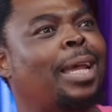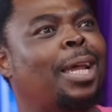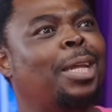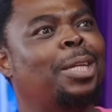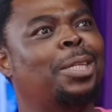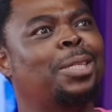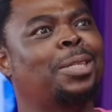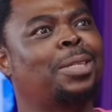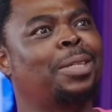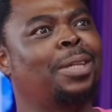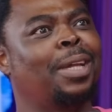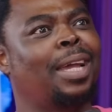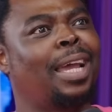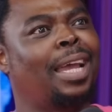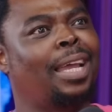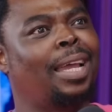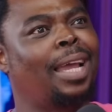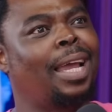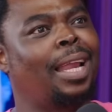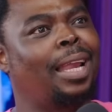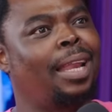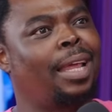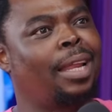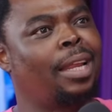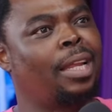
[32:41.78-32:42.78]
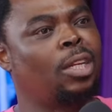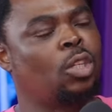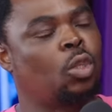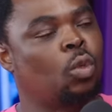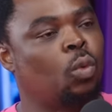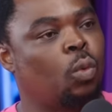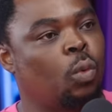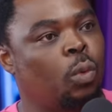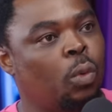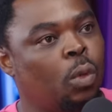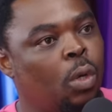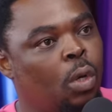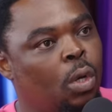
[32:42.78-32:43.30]
But I see, I let her
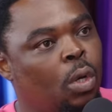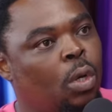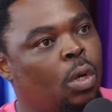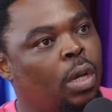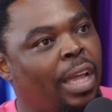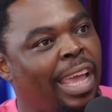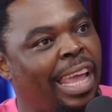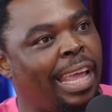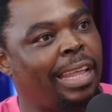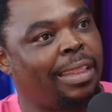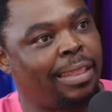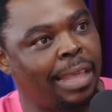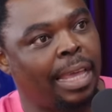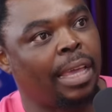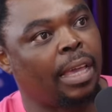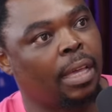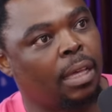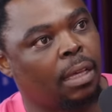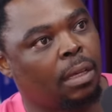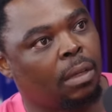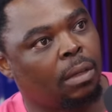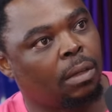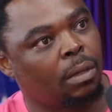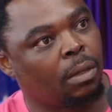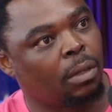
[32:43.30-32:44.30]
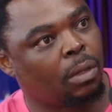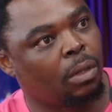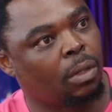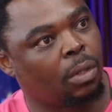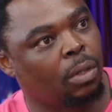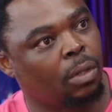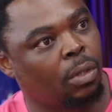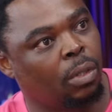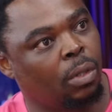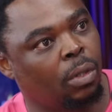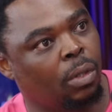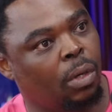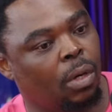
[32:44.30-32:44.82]
do her thing,
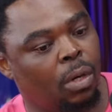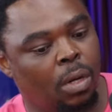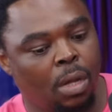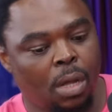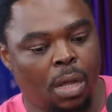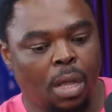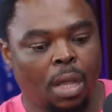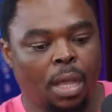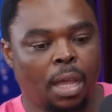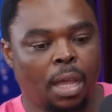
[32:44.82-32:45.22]
you know?